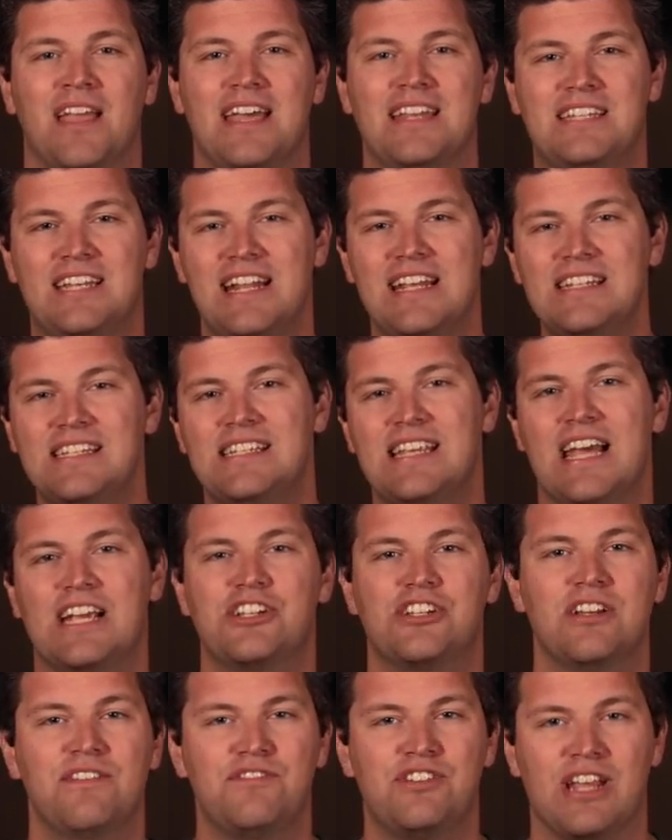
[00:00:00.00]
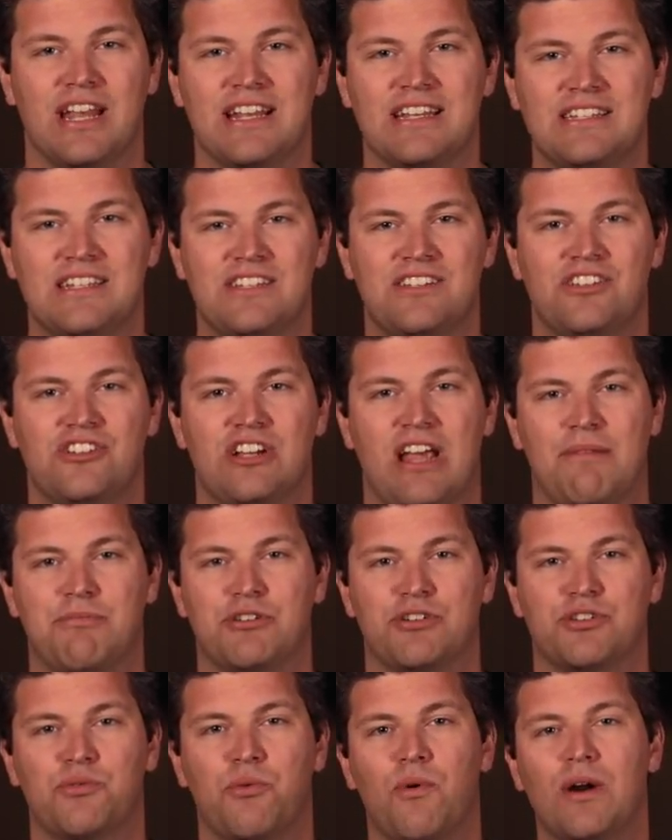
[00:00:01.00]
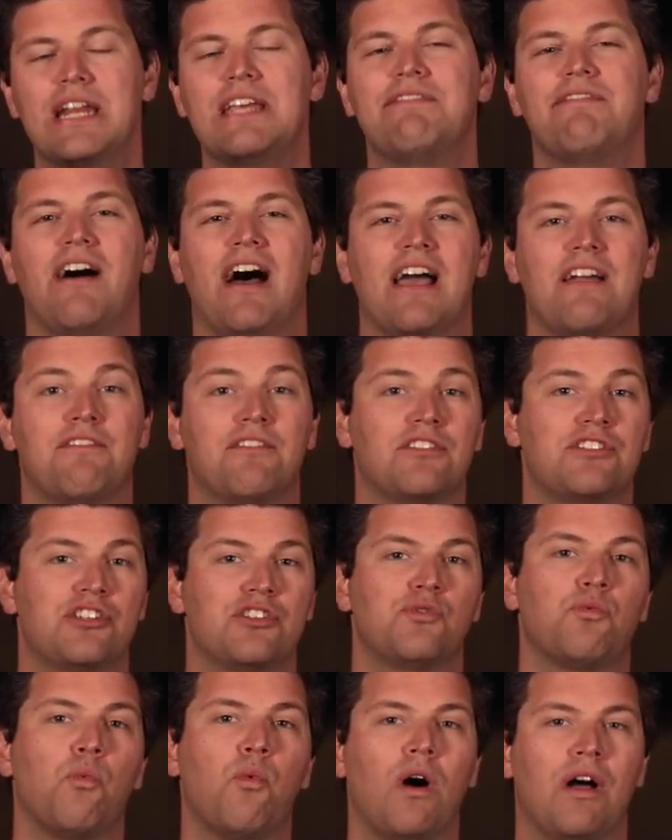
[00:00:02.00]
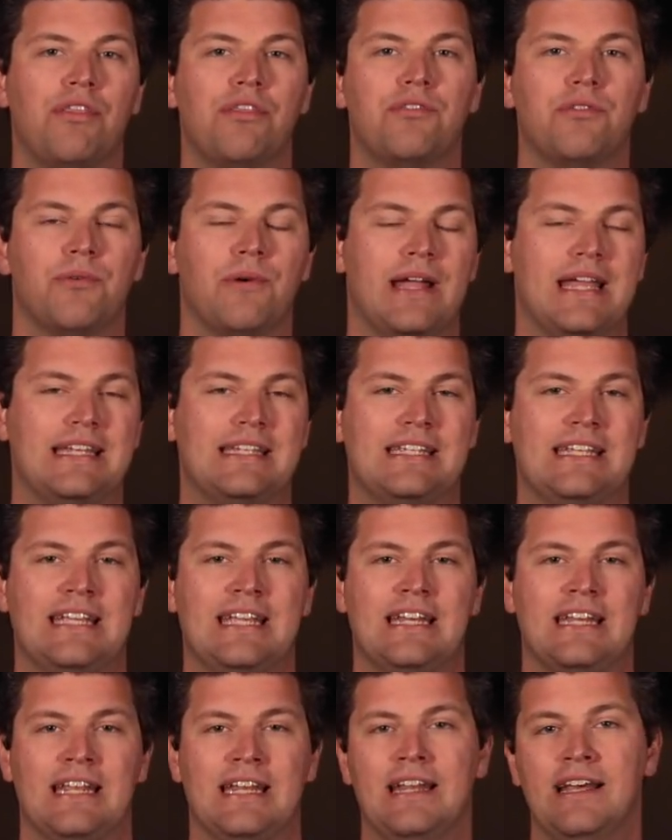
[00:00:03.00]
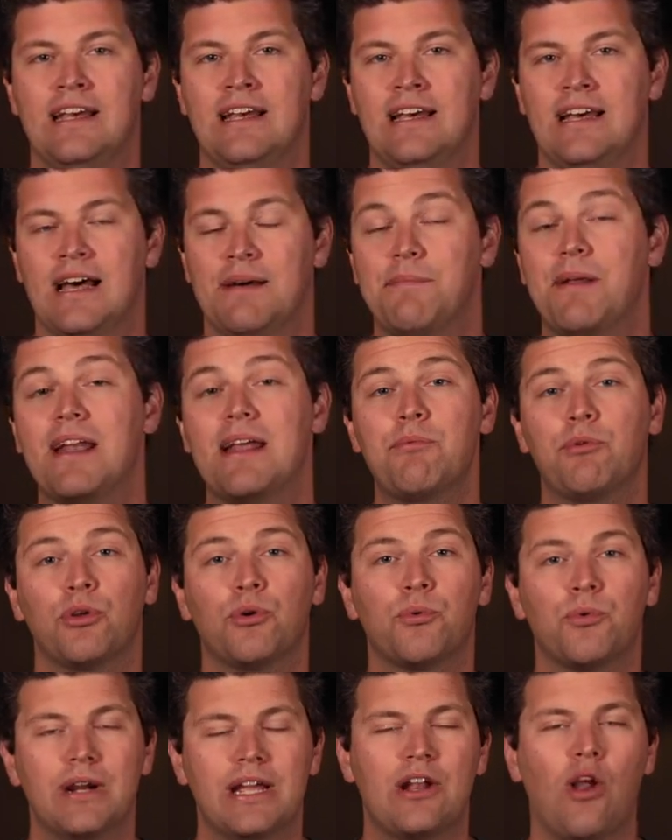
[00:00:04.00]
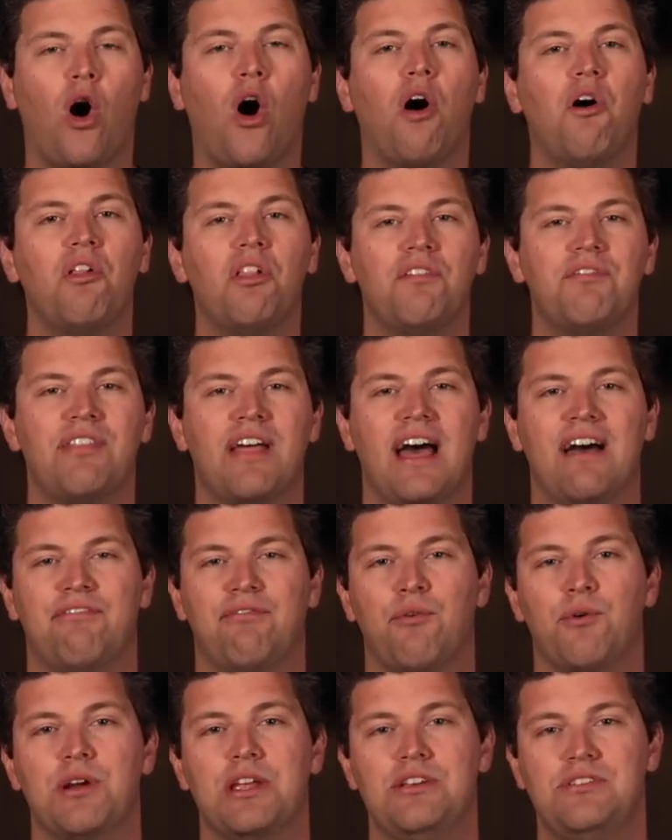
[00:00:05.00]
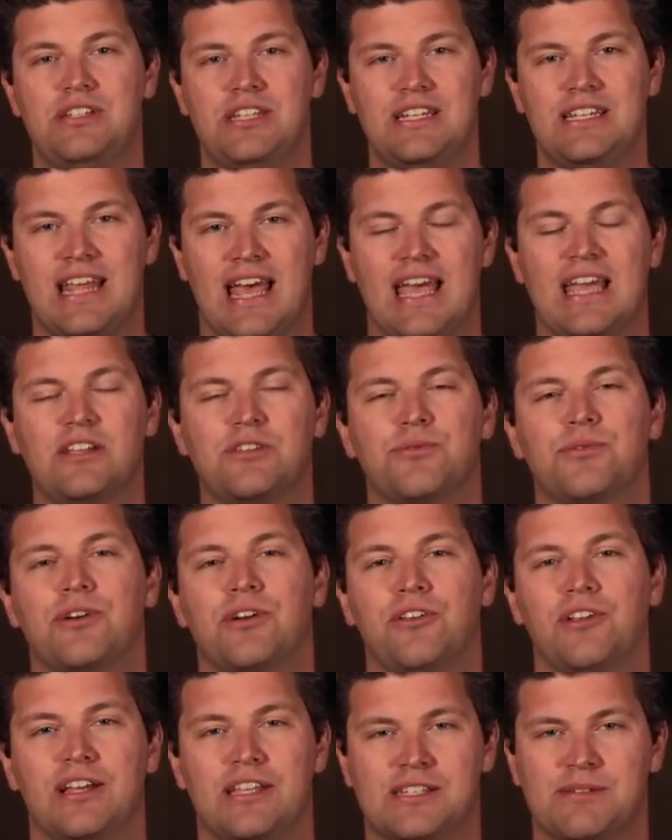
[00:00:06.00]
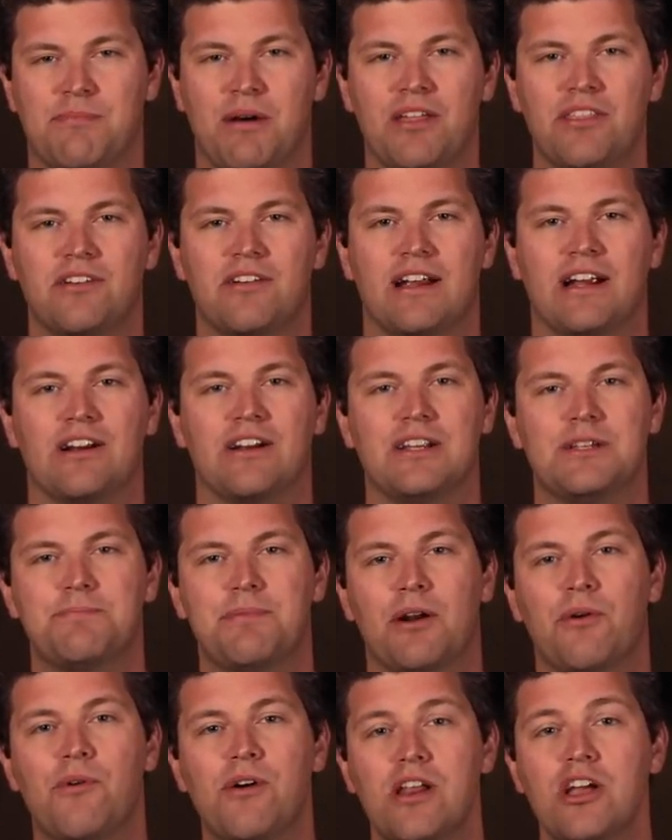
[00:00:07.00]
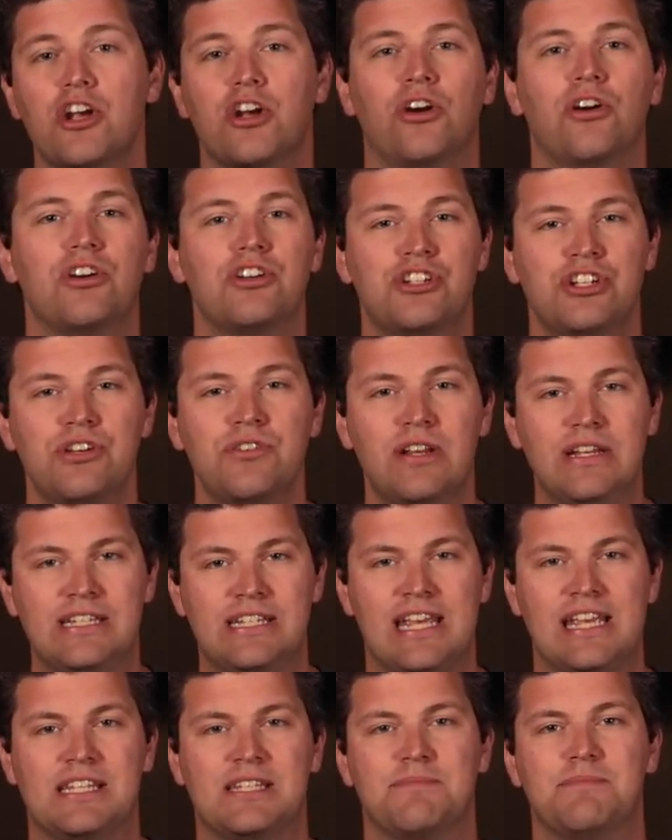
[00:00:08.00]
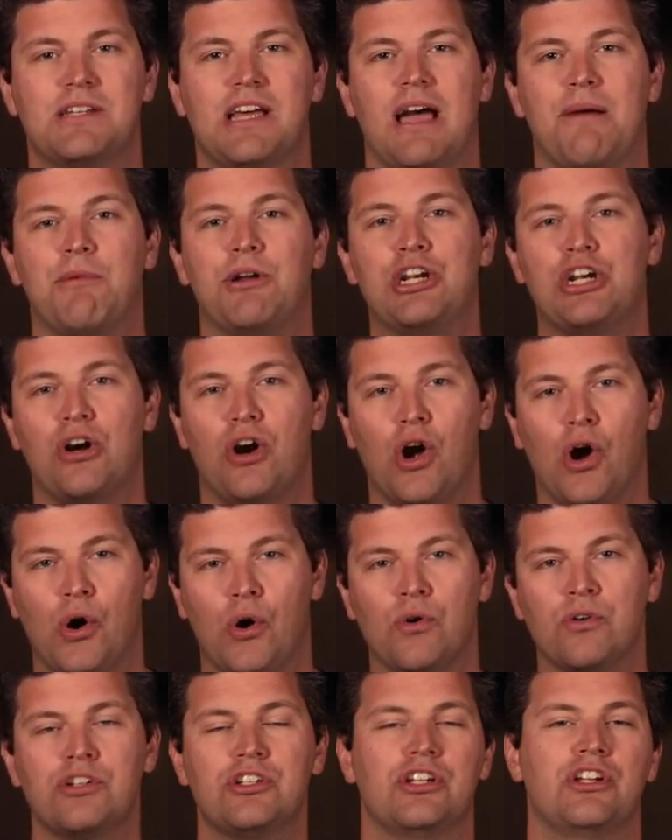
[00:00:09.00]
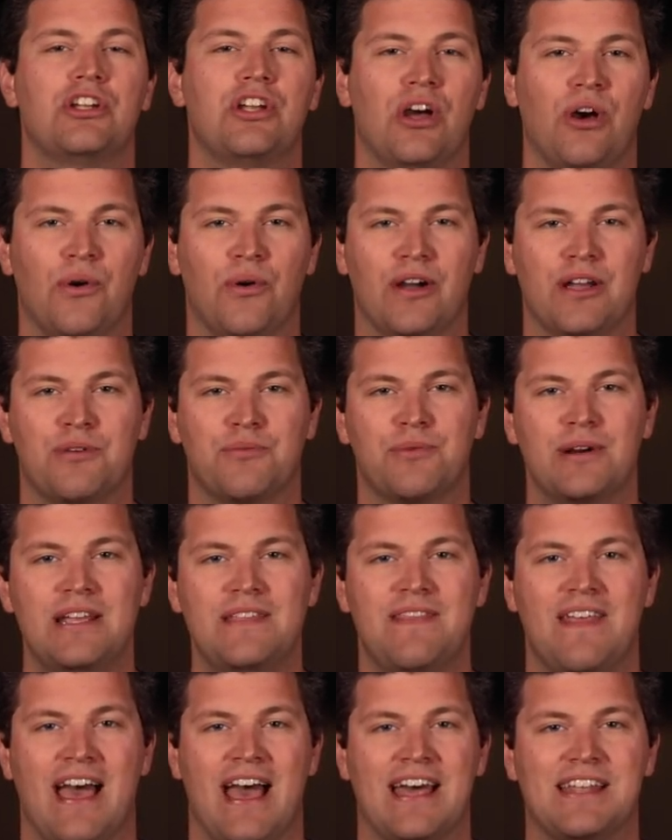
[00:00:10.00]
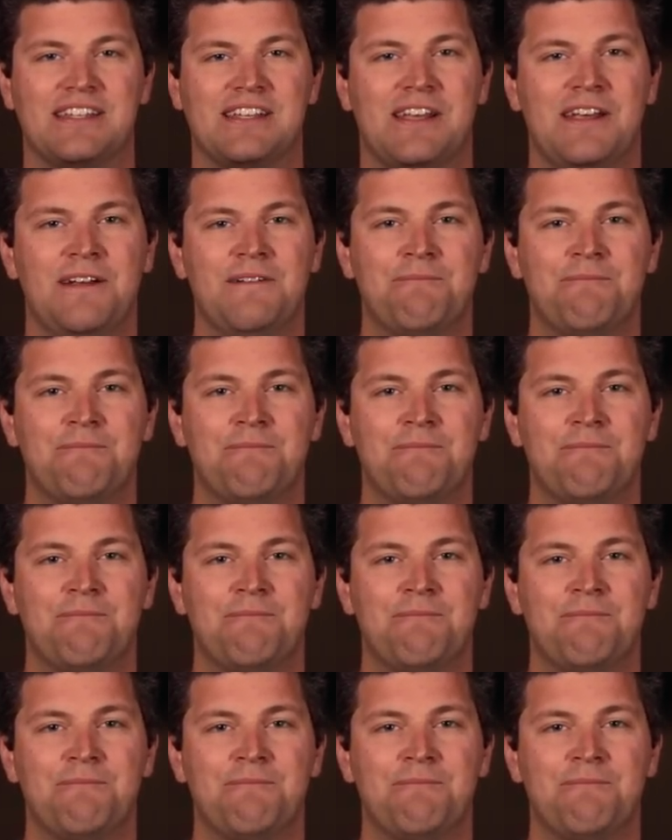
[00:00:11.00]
In today's section of Genesis chapter 25 verses 1 through 18 and I'm not able to read all of that for you today because we're going to look at some other areas but I want to encourage you to take some time on your own to go and read that.